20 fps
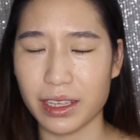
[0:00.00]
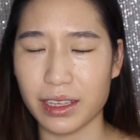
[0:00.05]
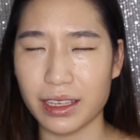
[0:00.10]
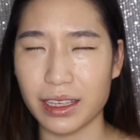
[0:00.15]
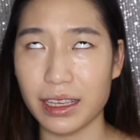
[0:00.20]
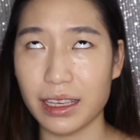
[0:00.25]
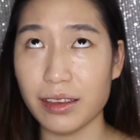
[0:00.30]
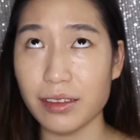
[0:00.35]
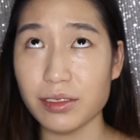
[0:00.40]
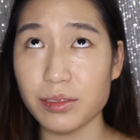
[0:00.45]

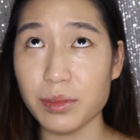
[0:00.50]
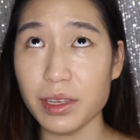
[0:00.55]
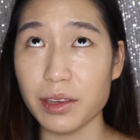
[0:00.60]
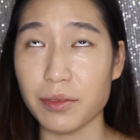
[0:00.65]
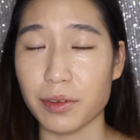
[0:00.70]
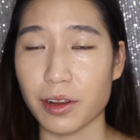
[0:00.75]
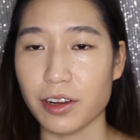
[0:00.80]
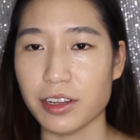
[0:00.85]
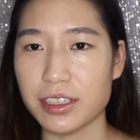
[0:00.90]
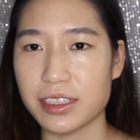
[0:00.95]
it gives me a
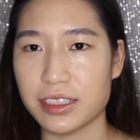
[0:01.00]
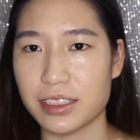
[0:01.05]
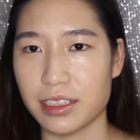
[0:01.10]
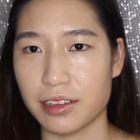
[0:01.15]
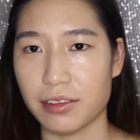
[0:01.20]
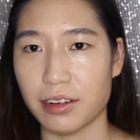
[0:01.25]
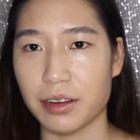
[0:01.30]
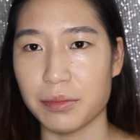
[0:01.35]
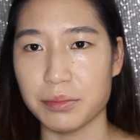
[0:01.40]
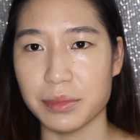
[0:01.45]
very
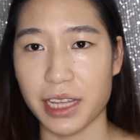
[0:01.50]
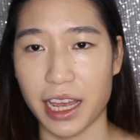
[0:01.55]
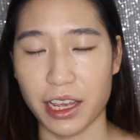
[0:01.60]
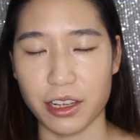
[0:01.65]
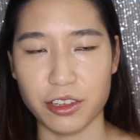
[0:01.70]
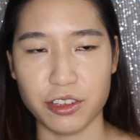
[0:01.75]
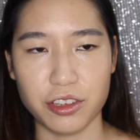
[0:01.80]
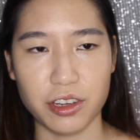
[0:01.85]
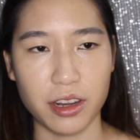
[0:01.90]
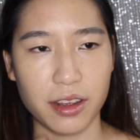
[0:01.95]
serum
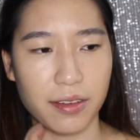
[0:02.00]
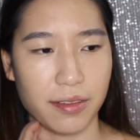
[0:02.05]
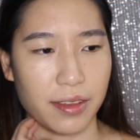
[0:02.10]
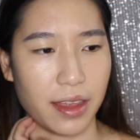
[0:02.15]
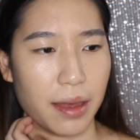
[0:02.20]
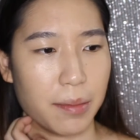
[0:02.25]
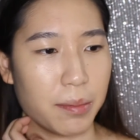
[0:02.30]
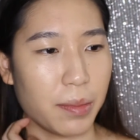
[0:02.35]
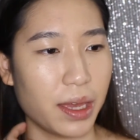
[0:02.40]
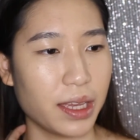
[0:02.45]
texture, if
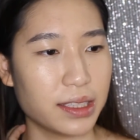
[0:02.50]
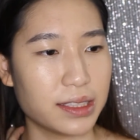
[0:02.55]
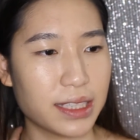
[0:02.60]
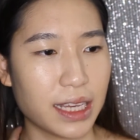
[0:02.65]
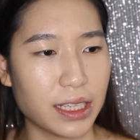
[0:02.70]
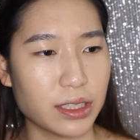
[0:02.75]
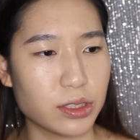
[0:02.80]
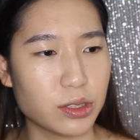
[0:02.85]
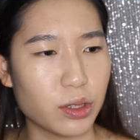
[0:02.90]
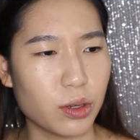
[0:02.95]
that makes
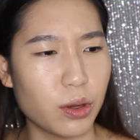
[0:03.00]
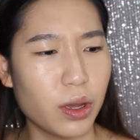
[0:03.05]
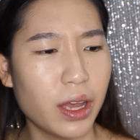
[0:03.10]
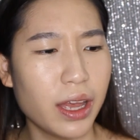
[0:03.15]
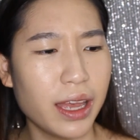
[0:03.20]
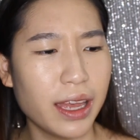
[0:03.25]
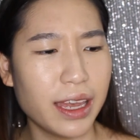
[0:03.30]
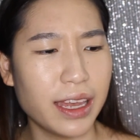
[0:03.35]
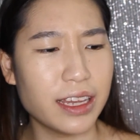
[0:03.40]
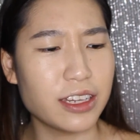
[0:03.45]
sense. So
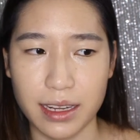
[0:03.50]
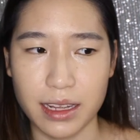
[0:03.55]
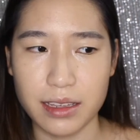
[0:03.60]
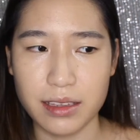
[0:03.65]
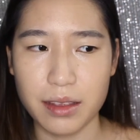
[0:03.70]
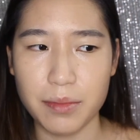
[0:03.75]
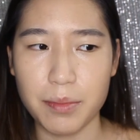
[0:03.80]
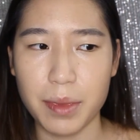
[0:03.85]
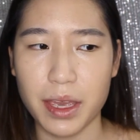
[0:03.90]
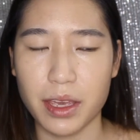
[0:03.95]
it
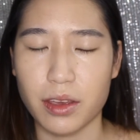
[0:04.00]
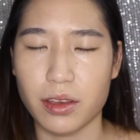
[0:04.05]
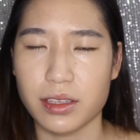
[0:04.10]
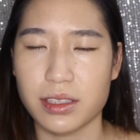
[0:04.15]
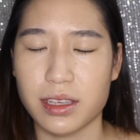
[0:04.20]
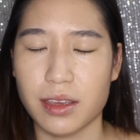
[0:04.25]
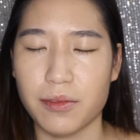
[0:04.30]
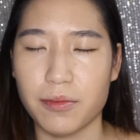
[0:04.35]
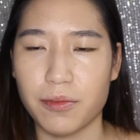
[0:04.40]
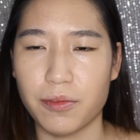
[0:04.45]
doesn't make your
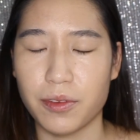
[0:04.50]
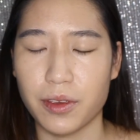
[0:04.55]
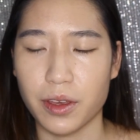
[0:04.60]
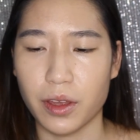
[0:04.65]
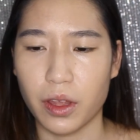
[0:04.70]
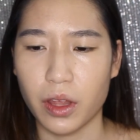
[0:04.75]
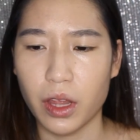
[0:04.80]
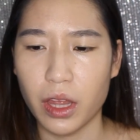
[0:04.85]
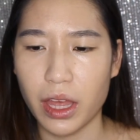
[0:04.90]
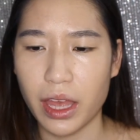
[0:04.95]
skin
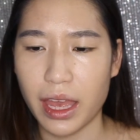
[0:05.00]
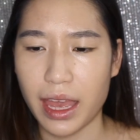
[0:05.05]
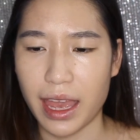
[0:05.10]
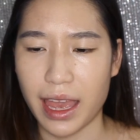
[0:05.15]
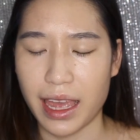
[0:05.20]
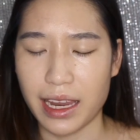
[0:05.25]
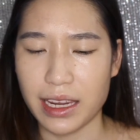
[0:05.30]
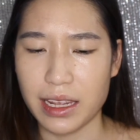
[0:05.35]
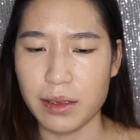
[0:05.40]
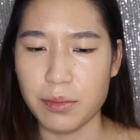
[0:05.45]
feel
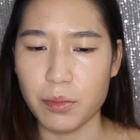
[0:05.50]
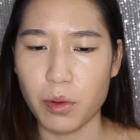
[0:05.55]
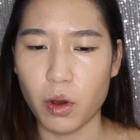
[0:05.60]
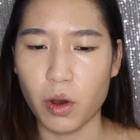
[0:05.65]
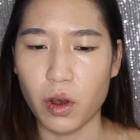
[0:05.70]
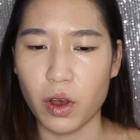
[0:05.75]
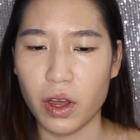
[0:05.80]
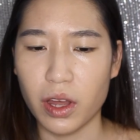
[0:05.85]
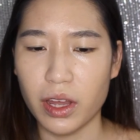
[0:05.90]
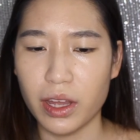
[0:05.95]
any
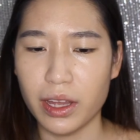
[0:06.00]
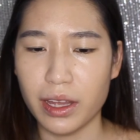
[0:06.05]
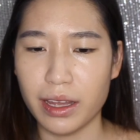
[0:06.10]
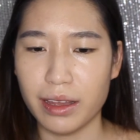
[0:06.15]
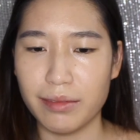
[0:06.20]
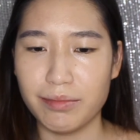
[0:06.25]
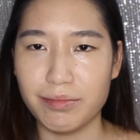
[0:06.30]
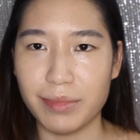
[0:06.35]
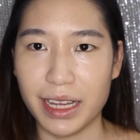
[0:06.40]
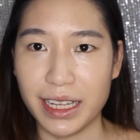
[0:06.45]
more
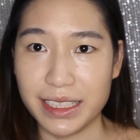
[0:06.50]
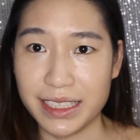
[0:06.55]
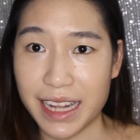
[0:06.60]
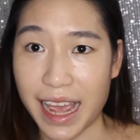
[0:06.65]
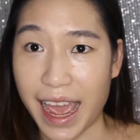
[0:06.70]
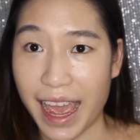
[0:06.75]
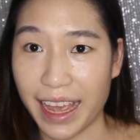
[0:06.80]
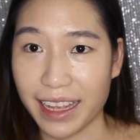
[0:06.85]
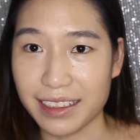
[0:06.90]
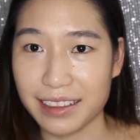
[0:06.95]

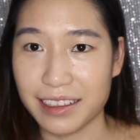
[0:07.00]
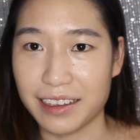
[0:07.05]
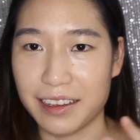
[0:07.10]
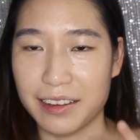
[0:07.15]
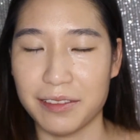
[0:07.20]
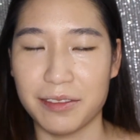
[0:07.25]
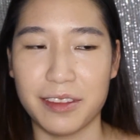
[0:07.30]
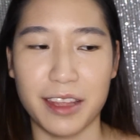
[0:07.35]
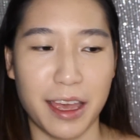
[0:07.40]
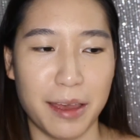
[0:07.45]
attacked,
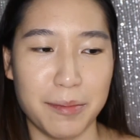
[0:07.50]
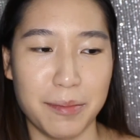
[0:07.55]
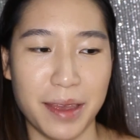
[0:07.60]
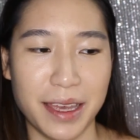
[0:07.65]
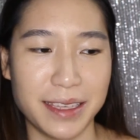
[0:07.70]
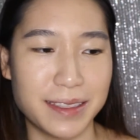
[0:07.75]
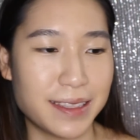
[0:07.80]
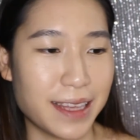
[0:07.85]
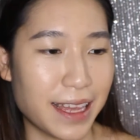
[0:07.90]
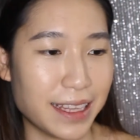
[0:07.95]
if that
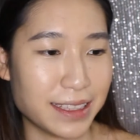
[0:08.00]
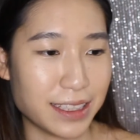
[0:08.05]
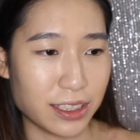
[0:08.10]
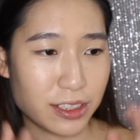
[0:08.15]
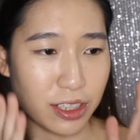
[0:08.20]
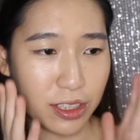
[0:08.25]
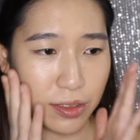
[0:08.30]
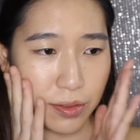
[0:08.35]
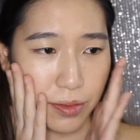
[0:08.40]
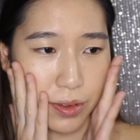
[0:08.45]
makes sense. It
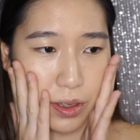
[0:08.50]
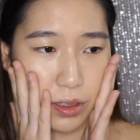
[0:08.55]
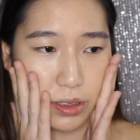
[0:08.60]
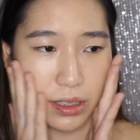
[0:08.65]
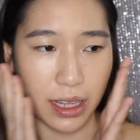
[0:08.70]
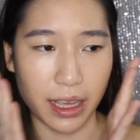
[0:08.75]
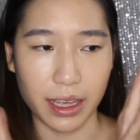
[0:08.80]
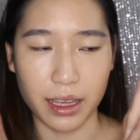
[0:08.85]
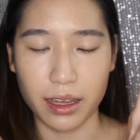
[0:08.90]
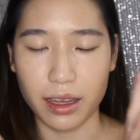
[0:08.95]
just
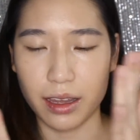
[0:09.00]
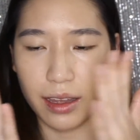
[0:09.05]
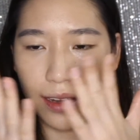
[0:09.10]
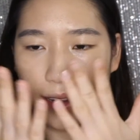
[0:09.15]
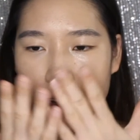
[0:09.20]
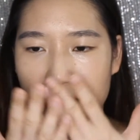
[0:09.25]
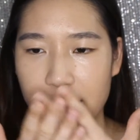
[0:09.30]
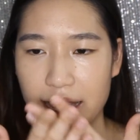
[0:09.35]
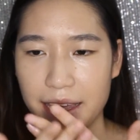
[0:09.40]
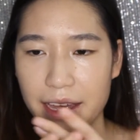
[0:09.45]
feels like a
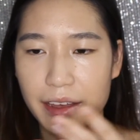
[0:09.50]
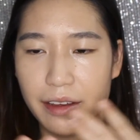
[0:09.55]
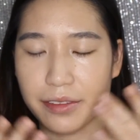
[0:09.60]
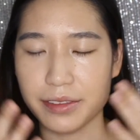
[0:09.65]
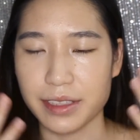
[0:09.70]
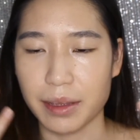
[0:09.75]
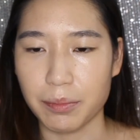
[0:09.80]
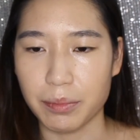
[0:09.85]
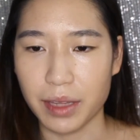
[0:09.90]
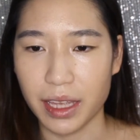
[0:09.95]
layer of
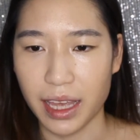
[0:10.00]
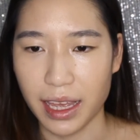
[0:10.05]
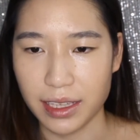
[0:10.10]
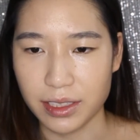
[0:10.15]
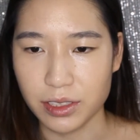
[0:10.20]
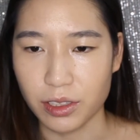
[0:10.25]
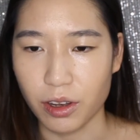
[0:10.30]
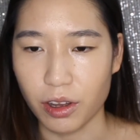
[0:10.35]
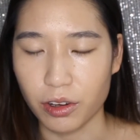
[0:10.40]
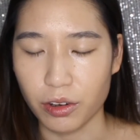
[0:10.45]
something
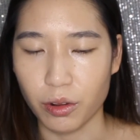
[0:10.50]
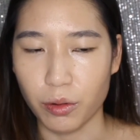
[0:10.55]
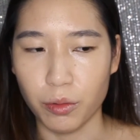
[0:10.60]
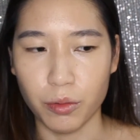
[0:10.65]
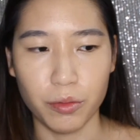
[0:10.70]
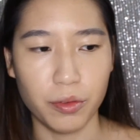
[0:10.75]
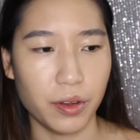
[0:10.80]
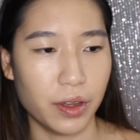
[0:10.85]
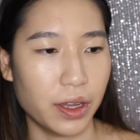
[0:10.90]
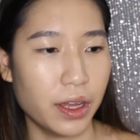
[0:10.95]
has gone
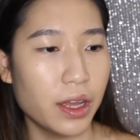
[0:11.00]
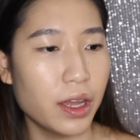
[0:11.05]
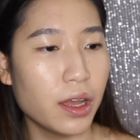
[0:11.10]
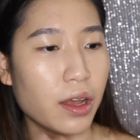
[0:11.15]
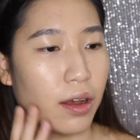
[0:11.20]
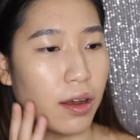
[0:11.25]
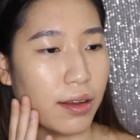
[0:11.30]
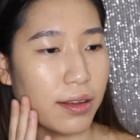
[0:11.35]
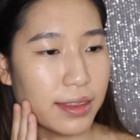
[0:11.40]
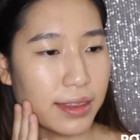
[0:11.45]
over.
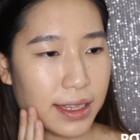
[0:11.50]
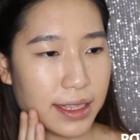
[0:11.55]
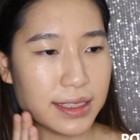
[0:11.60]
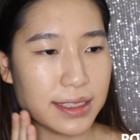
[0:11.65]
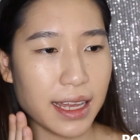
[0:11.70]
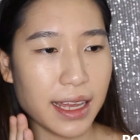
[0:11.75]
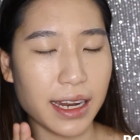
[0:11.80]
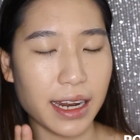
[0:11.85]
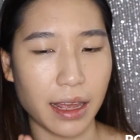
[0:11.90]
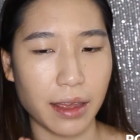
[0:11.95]
On this
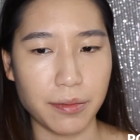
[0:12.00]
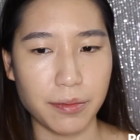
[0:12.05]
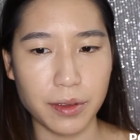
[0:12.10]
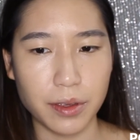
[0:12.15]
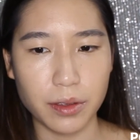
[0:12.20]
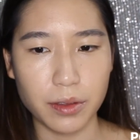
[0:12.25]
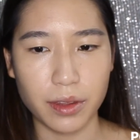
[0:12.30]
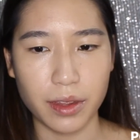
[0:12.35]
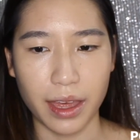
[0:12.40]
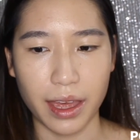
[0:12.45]
side, I
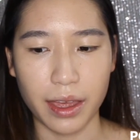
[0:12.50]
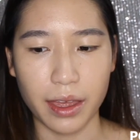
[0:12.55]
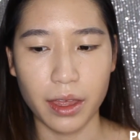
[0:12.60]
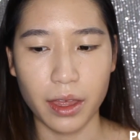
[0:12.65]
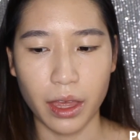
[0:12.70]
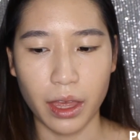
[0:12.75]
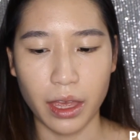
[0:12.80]
feel that